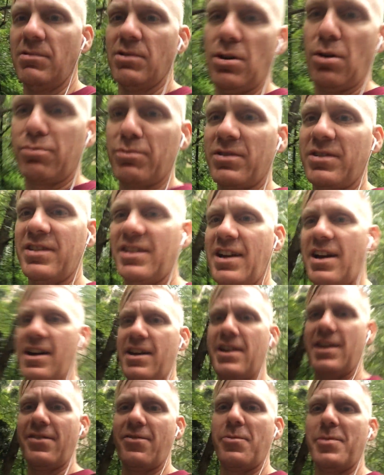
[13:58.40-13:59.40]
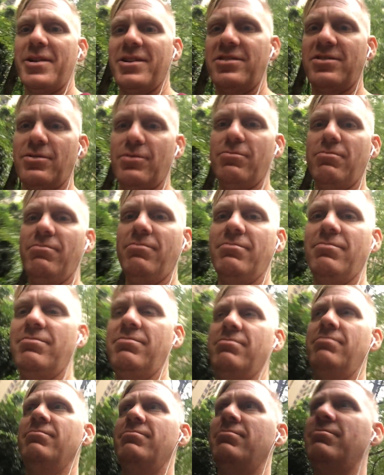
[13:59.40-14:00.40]
Hope to say hi to everybody soon.
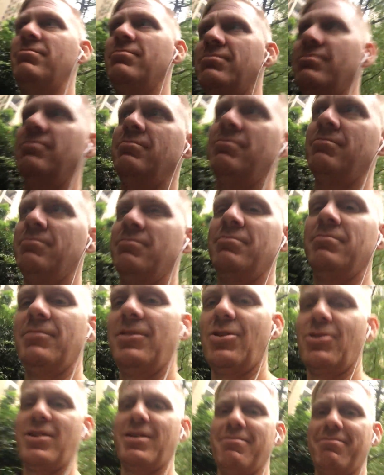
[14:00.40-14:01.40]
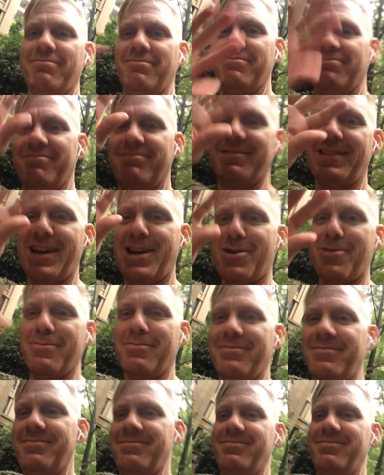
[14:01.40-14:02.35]
Okay, take care.